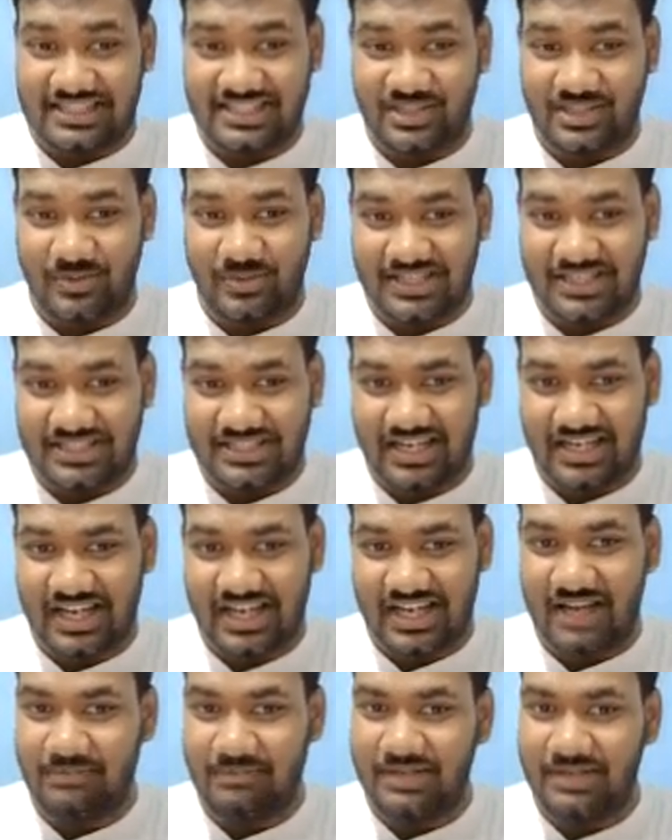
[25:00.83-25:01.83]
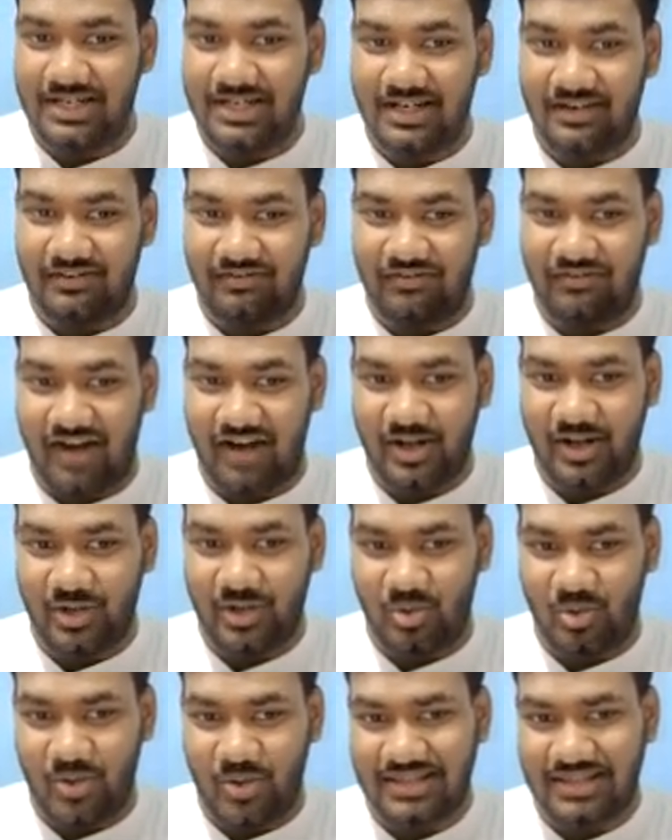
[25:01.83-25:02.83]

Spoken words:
is question number 1, 2,